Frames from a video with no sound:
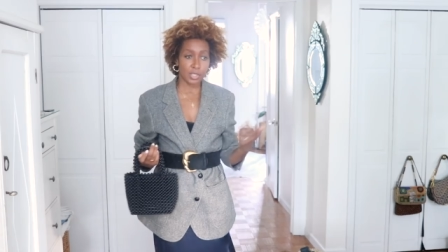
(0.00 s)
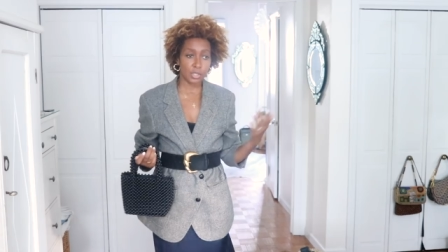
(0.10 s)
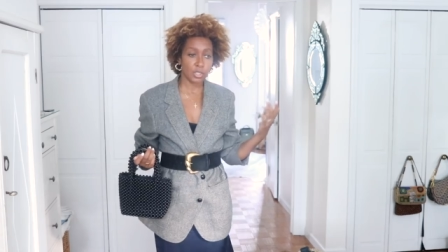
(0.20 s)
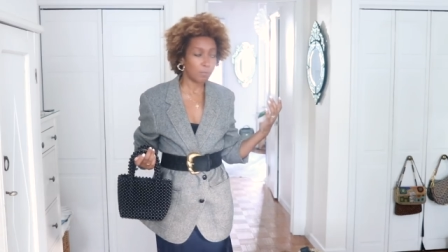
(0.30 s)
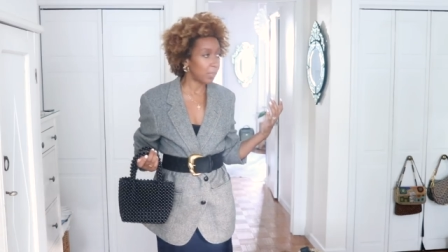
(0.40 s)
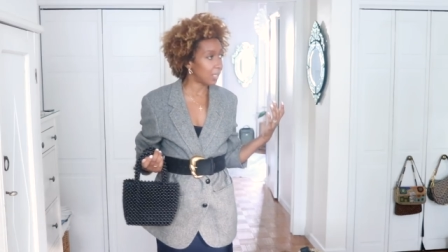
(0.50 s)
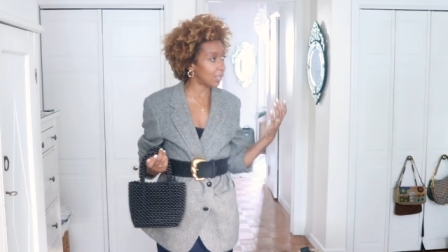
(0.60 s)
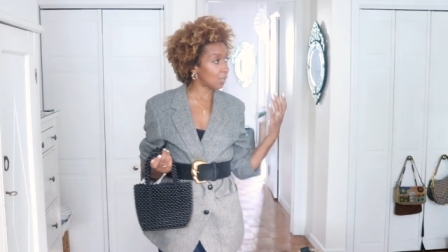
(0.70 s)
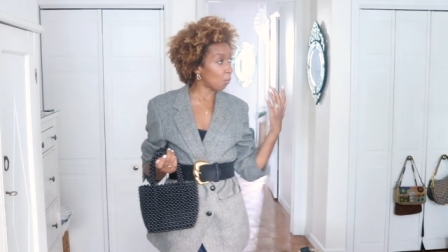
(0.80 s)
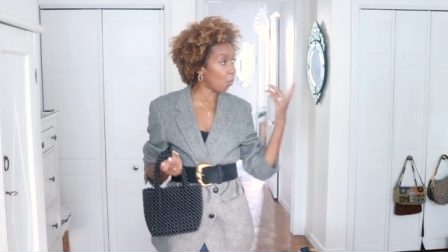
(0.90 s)
it could have been
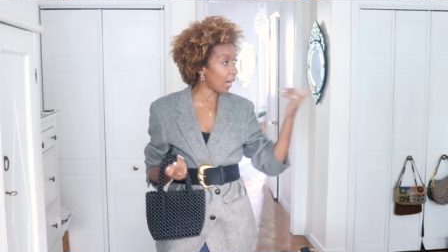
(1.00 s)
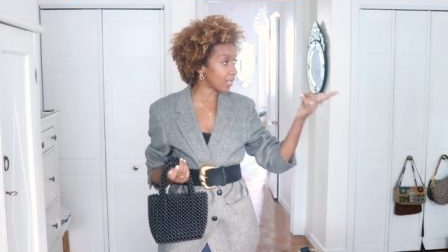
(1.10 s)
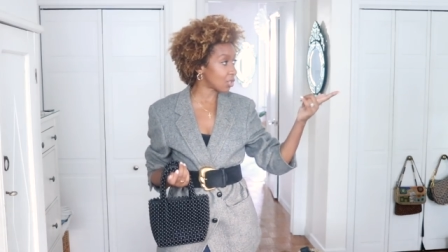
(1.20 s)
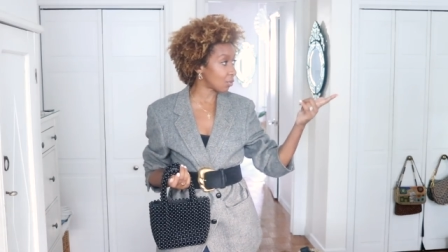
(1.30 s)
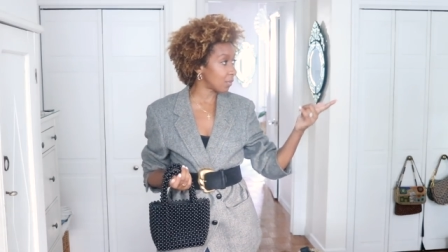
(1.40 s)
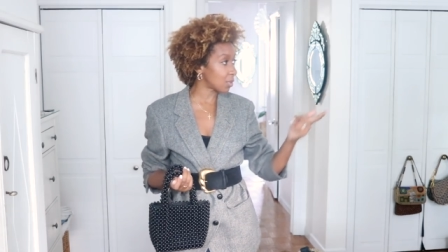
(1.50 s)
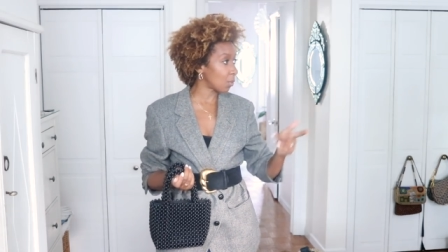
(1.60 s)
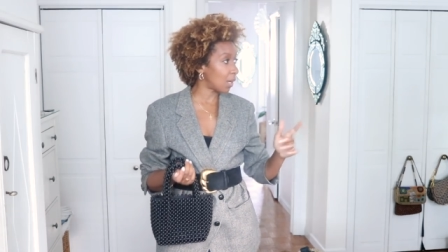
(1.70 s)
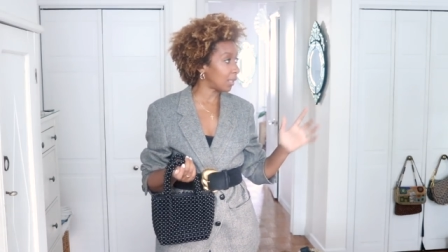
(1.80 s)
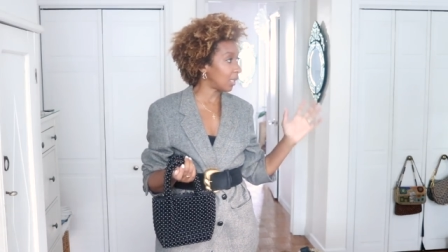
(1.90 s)
the white shrimps
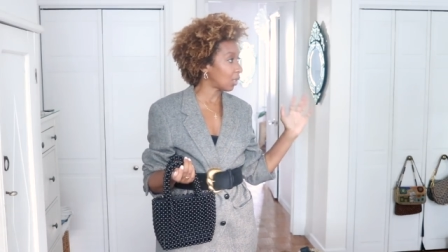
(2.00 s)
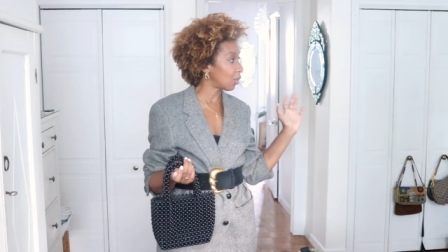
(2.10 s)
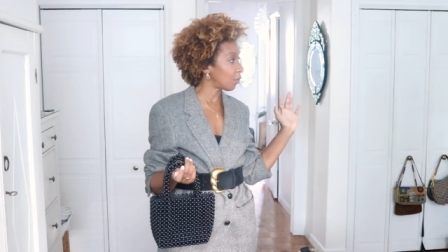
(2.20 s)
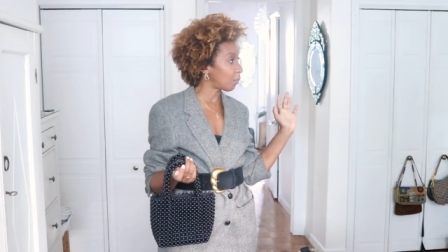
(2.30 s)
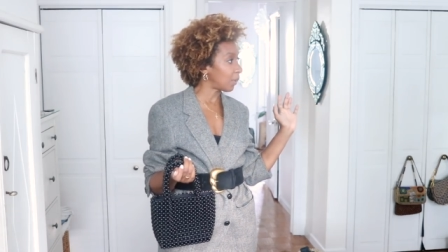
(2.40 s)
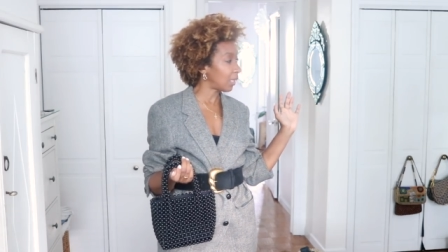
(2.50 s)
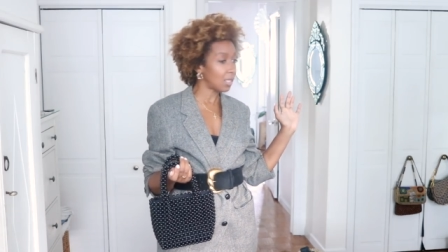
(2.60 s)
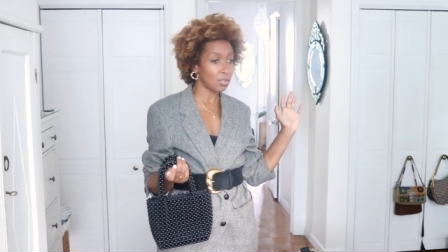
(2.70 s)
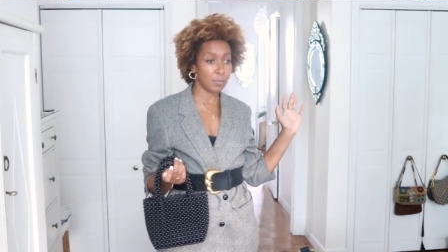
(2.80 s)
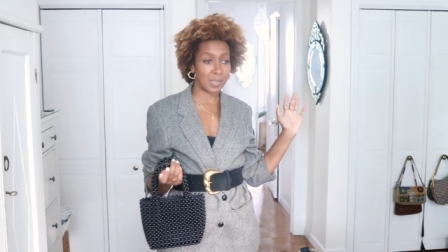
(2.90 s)
one. It could have
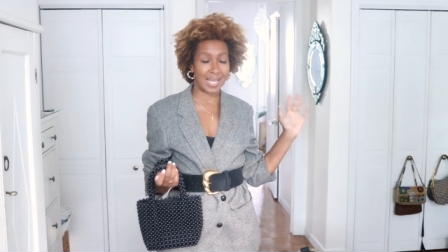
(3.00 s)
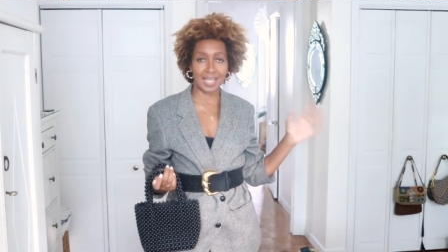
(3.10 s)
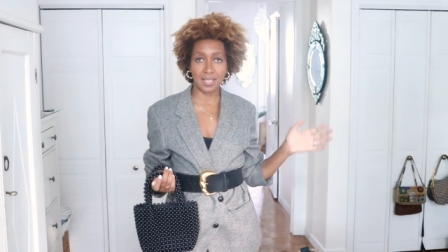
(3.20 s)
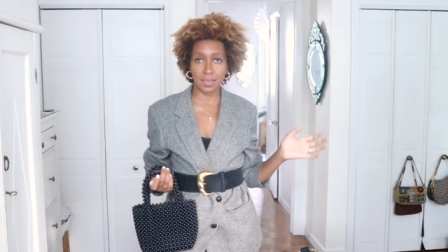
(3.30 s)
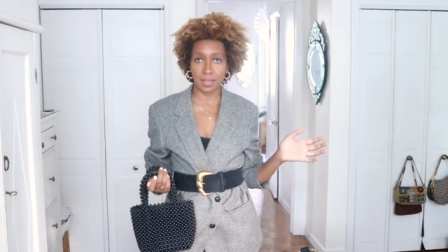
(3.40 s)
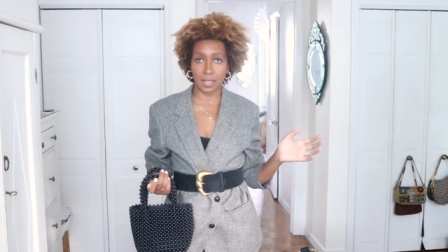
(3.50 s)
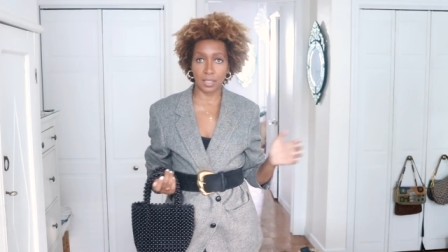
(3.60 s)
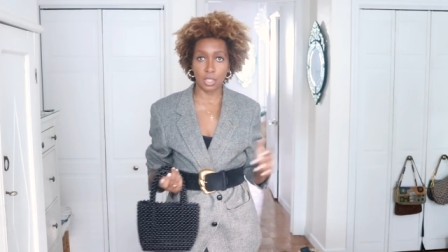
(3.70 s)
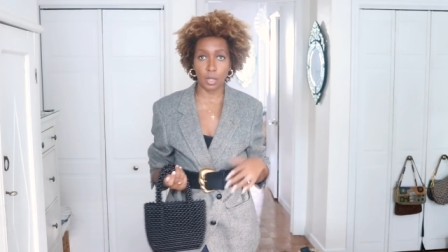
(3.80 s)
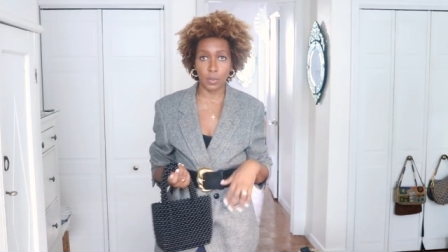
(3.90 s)
been anything,
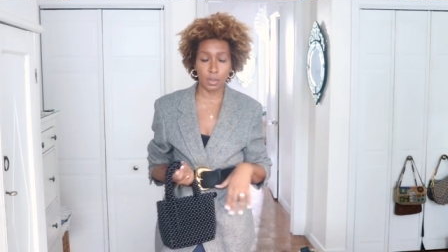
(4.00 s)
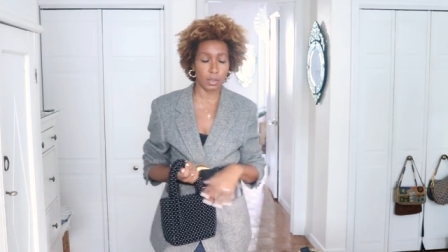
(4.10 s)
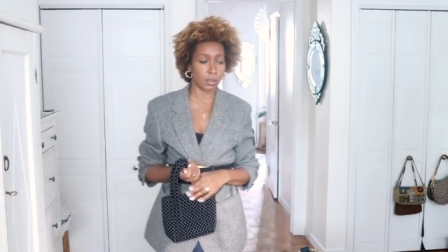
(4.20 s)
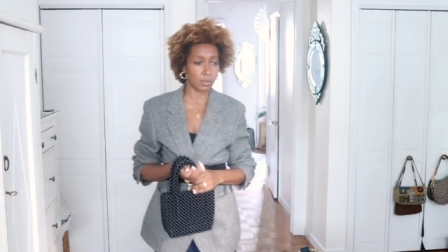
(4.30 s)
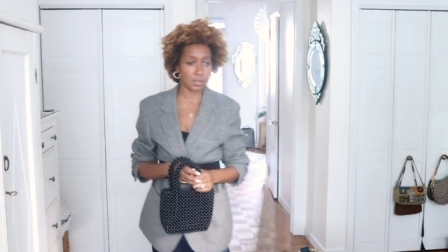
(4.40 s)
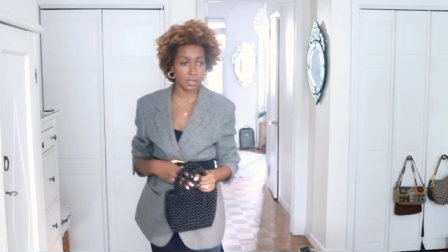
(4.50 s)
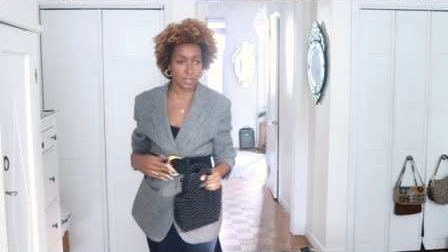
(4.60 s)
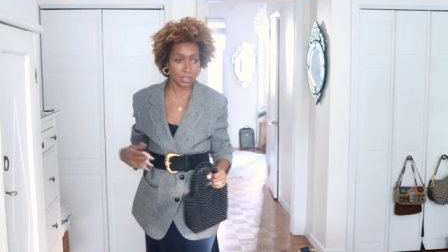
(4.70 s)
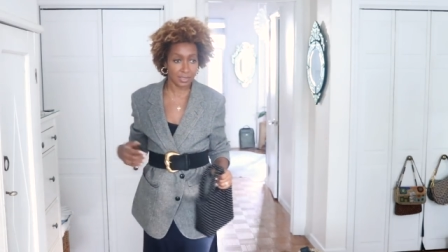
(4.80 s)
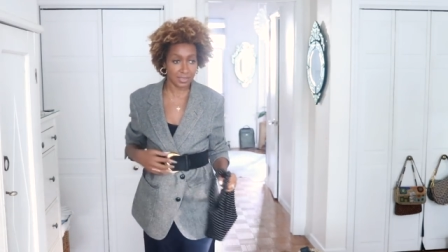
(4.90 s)
you know. Oh
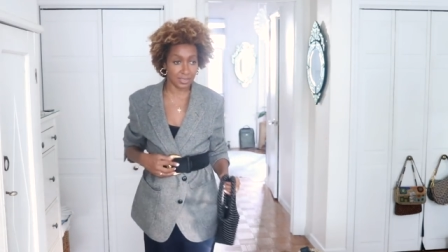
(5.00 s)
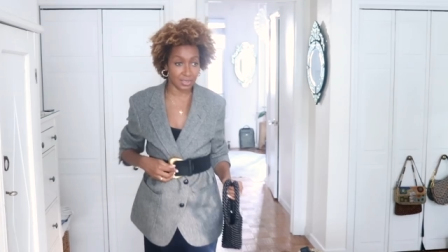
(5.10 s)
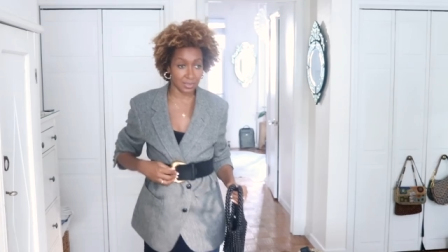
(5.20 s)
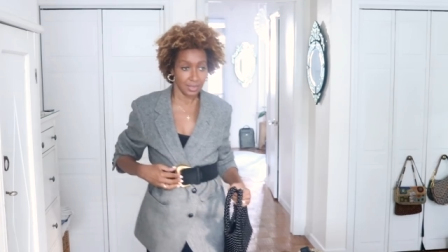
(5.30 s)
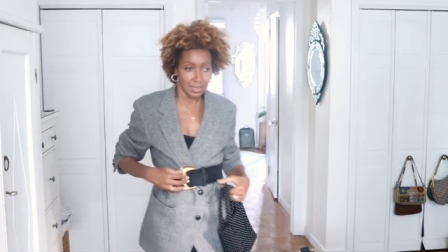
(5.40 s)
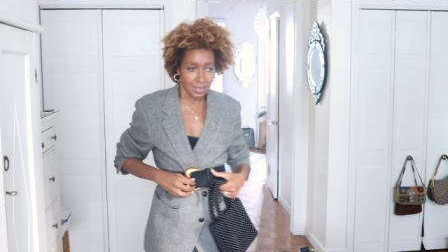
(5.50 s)
god, this is,